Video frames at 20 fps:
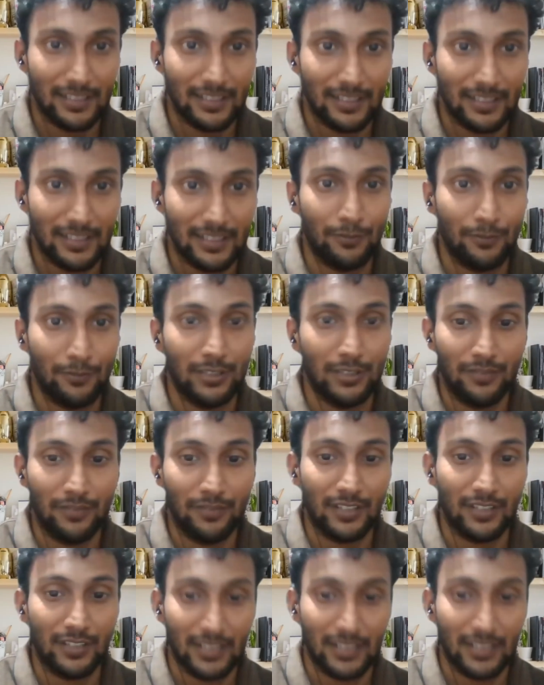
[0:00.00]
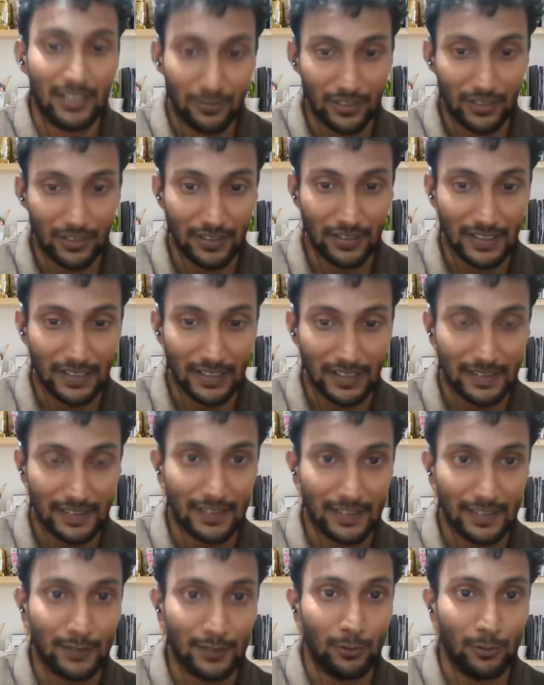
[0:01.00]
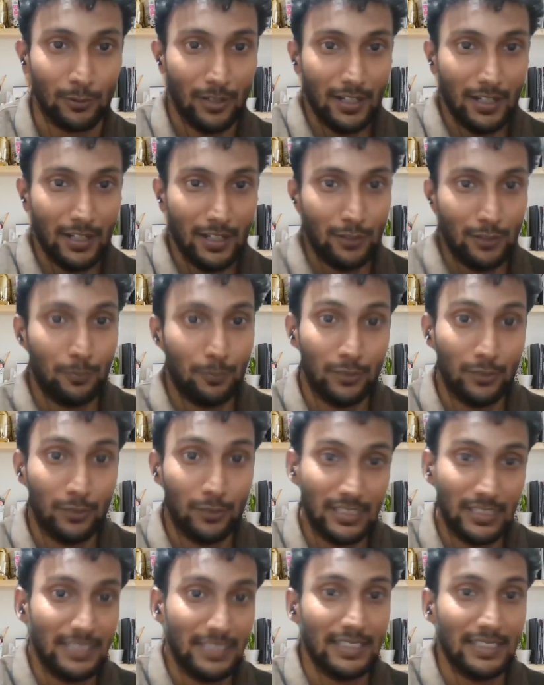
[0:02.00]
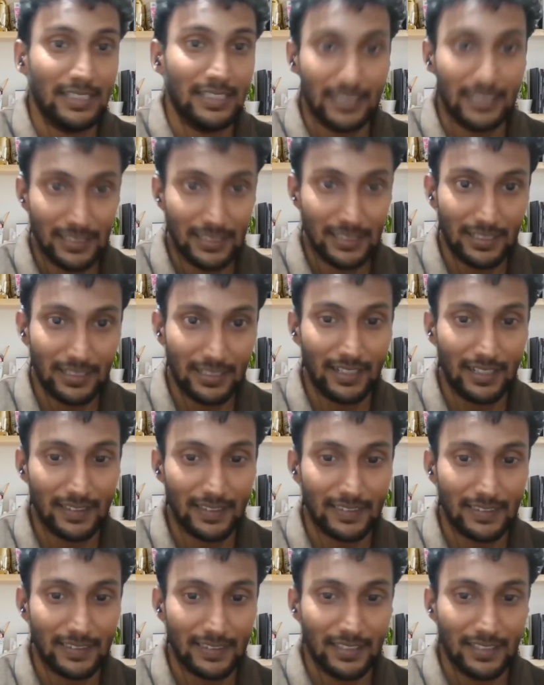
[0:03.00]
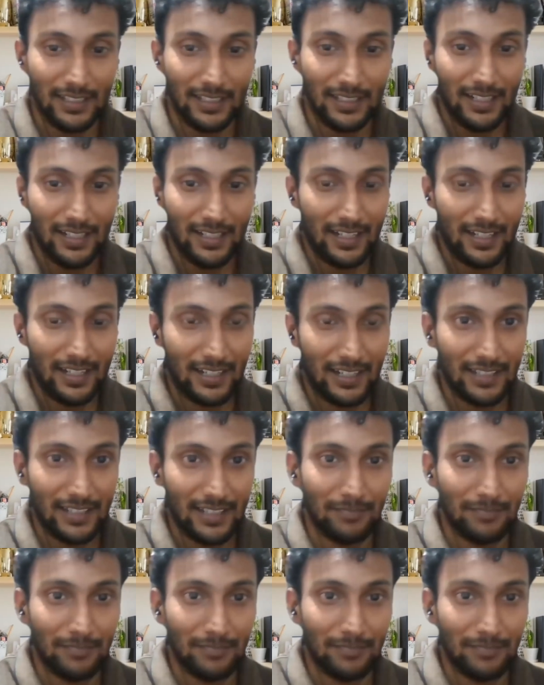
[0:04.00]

for different reasons. So to put in the context, the